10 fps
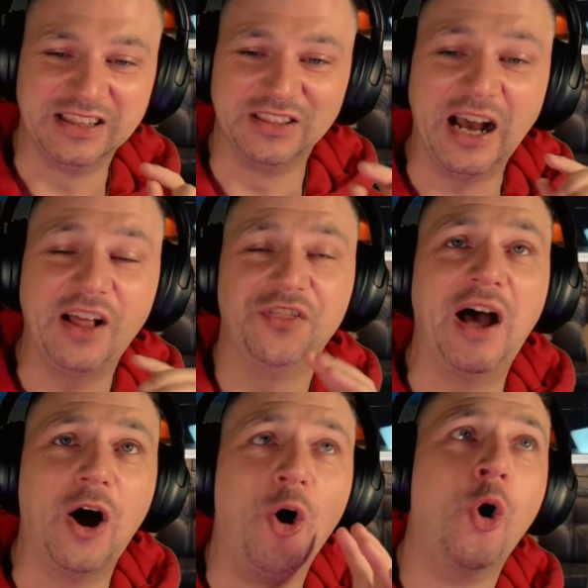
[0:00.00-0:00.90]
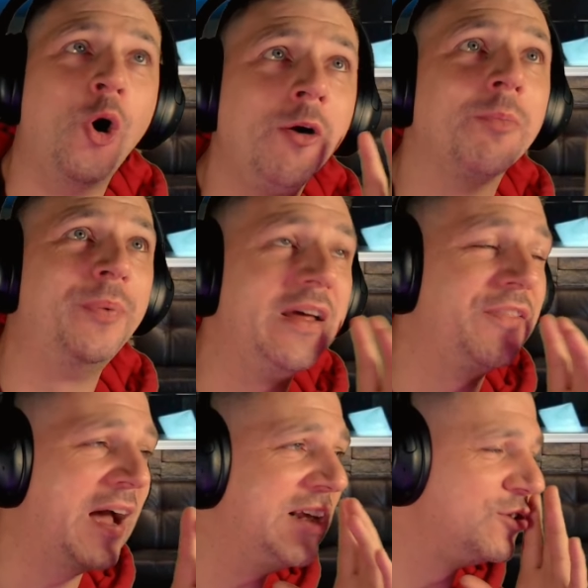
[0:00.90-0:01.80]
that, that whole bit
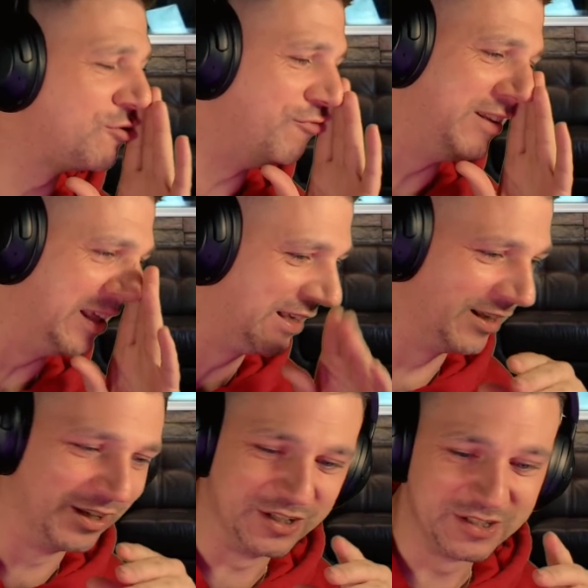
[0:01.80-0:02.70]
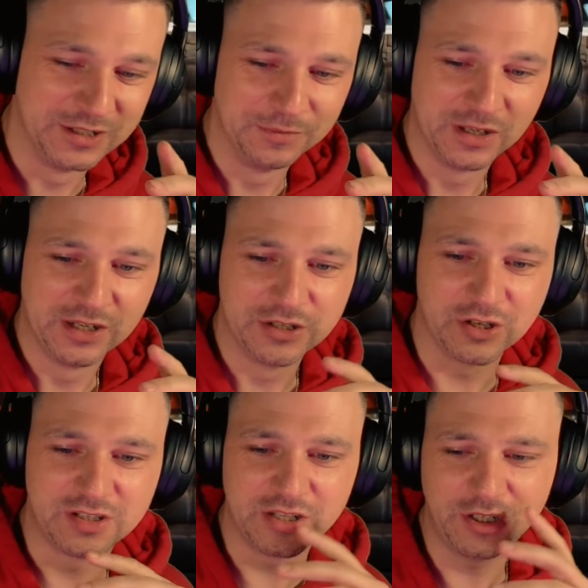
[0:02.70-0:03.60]
there is just ridiculous.
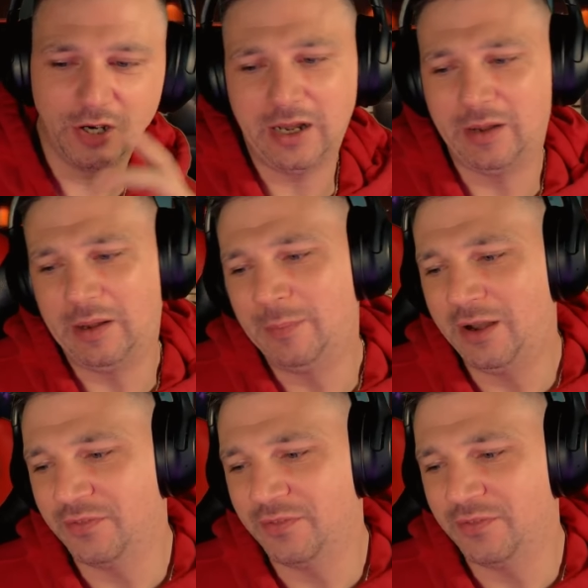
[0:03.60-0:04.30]
So he says, yo, I'm out